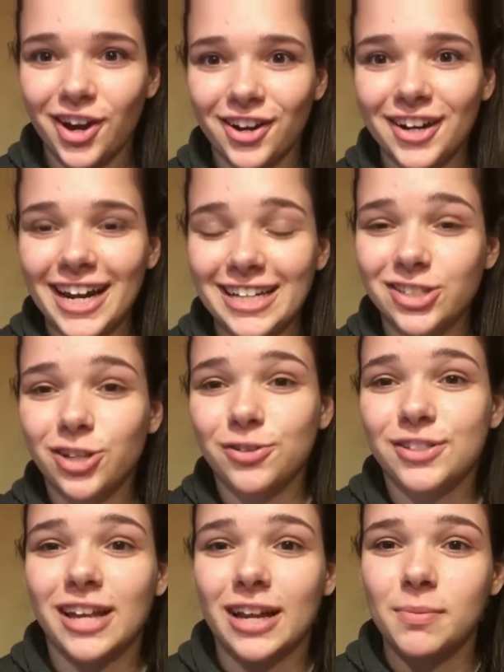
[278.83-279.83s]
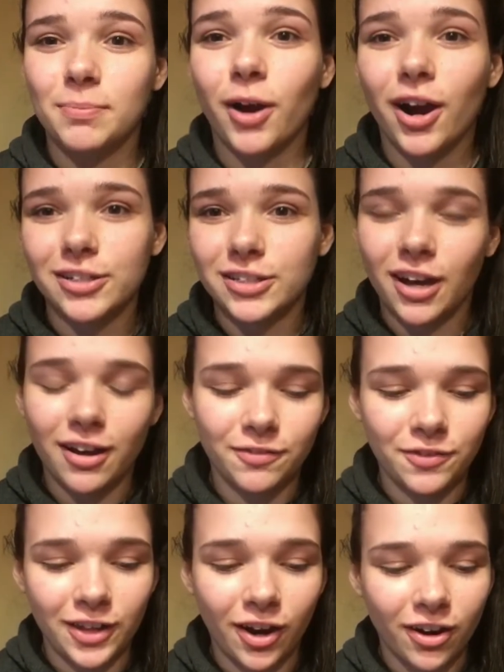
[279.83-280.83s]
Alright, so second part
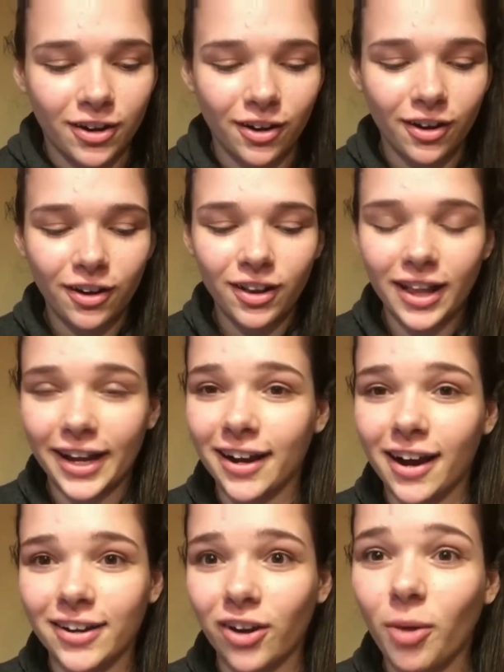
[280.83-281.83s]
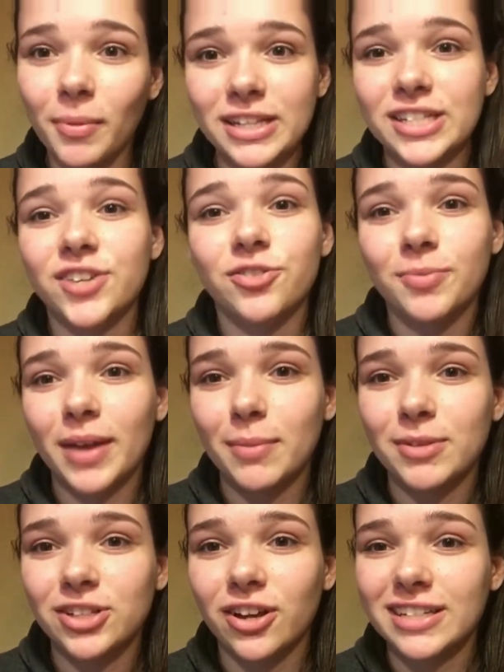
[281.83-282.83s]
of the art haul, I got all my stuff from
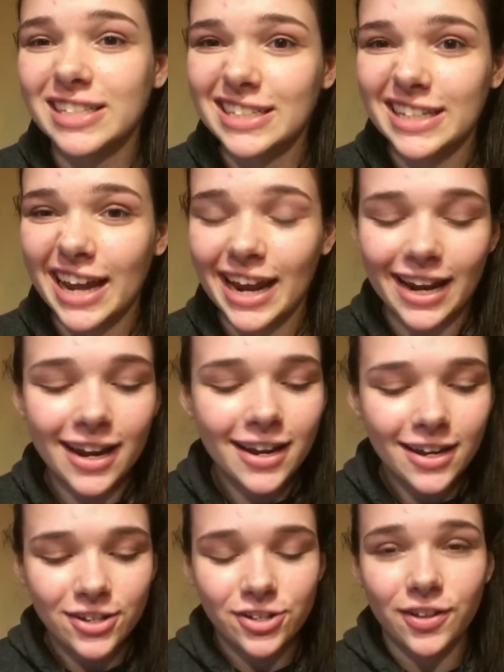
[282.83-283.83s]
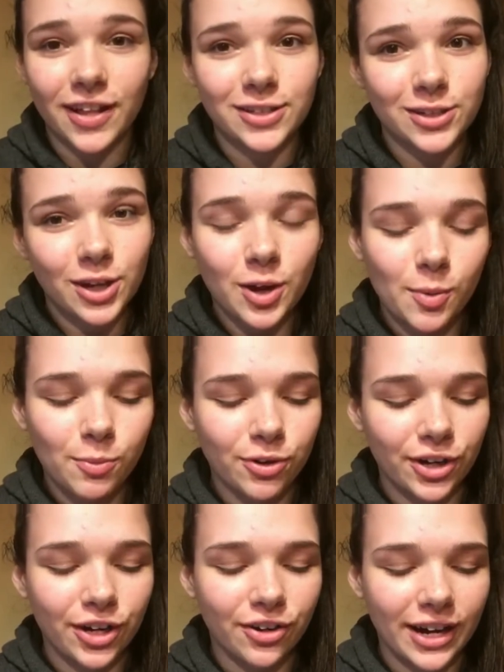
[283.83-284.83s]
Amazon today, so that's
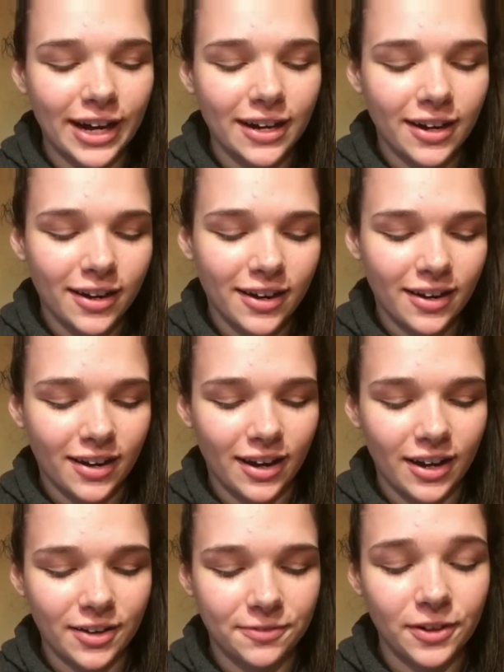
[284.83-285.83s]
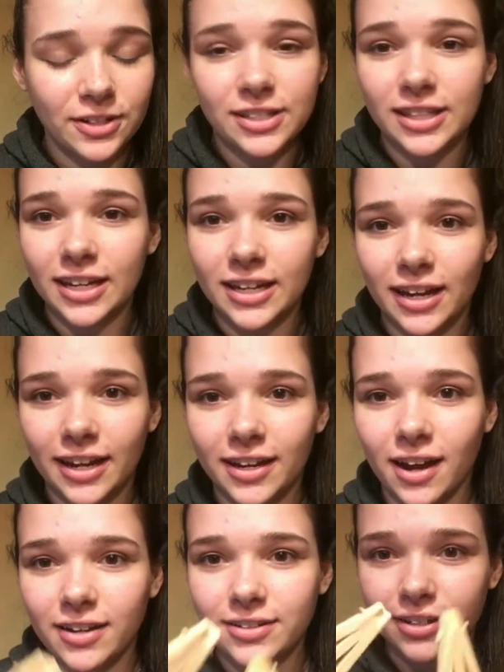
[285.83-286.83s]
pretty great. First thing, I
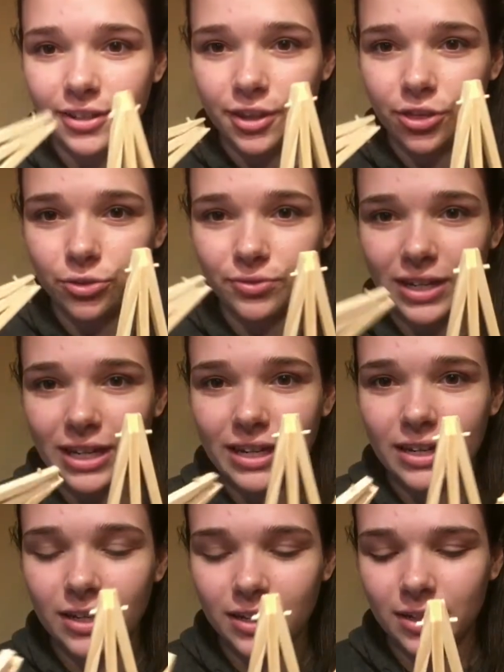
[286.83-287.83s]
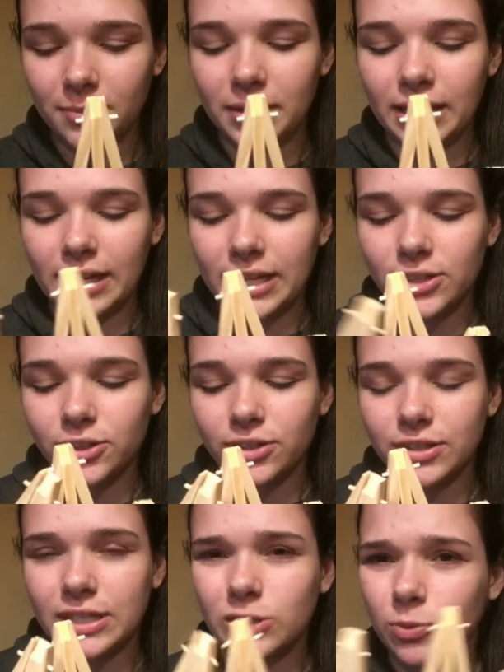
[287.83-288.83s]
got the 3 mini
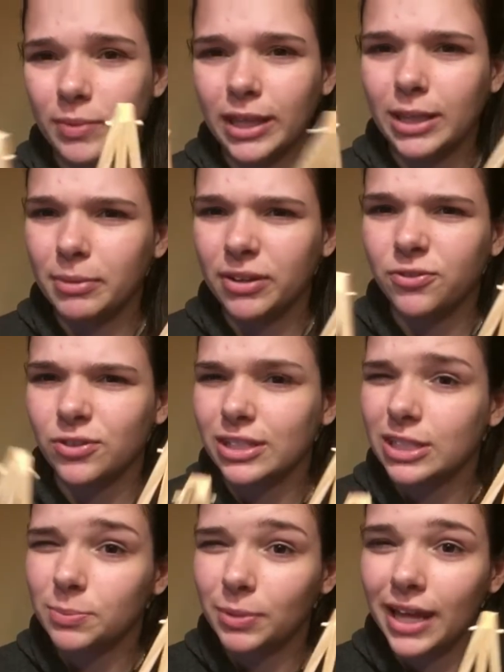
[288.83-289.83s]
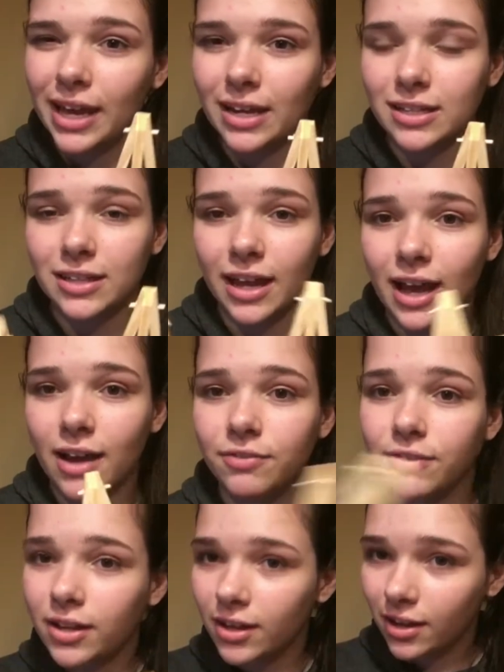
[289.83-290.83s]
easels. These will mainly be for display because I
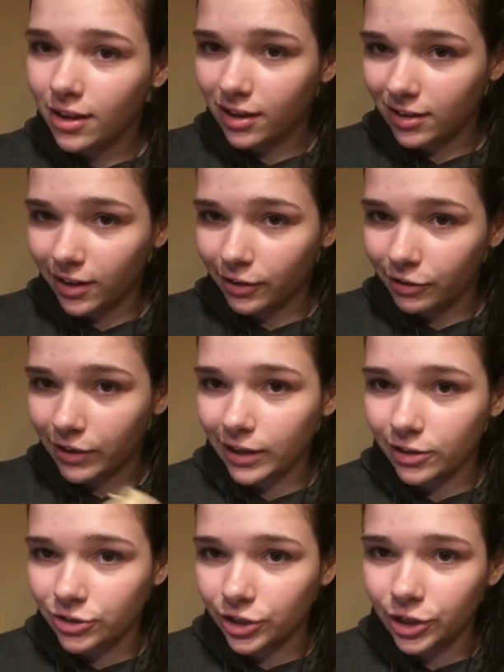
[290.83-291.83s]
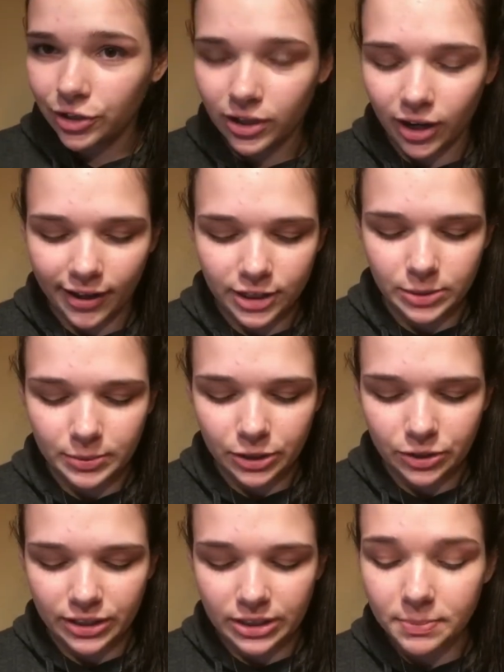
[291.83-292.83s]
have another thing I'll show you that I'll actually be
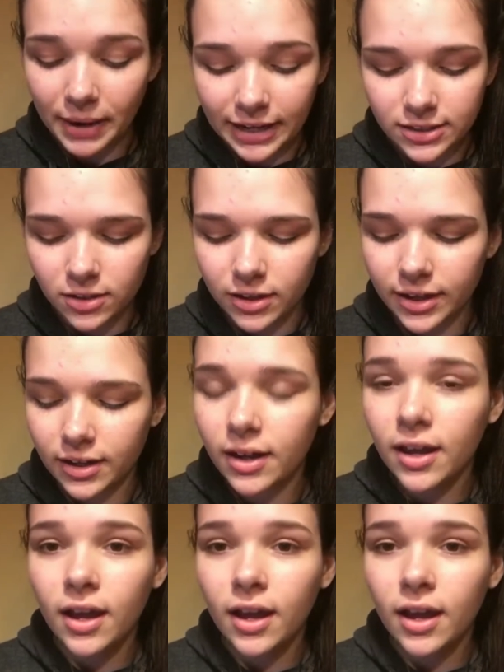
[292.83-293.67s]
using to paint on.